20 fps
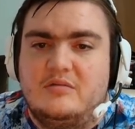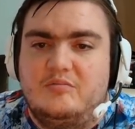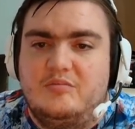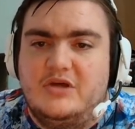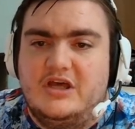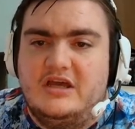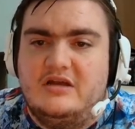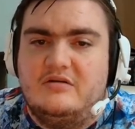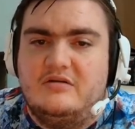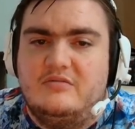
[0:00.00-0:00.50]

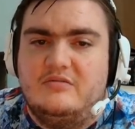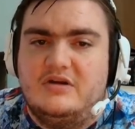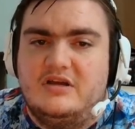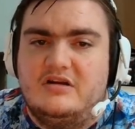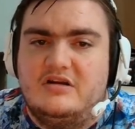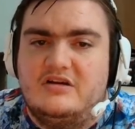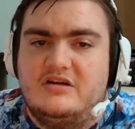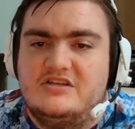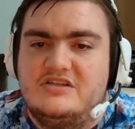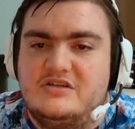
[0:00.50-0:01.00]
But we
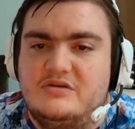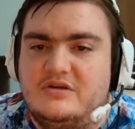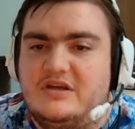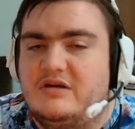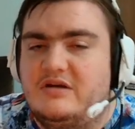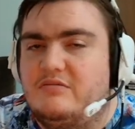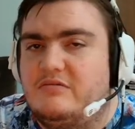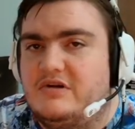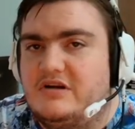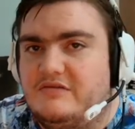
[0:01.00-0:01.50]
could also
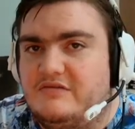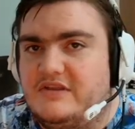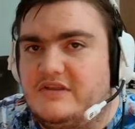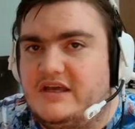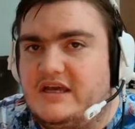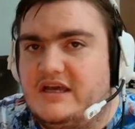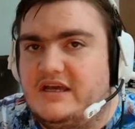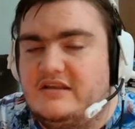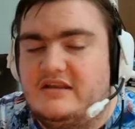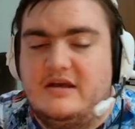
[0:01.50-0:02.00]
get rid of
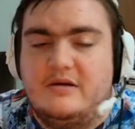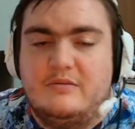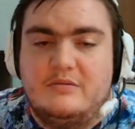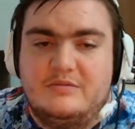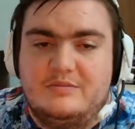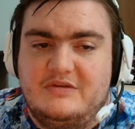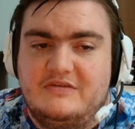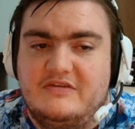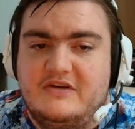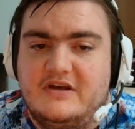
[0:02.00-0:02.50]
that. That
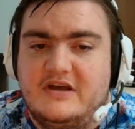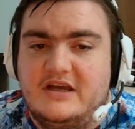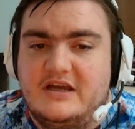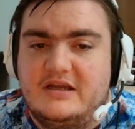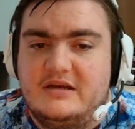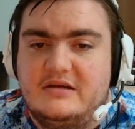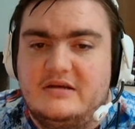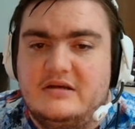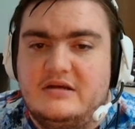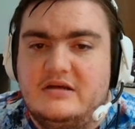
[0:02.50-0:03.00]
would be
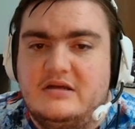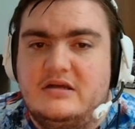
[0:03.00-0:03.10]
fine.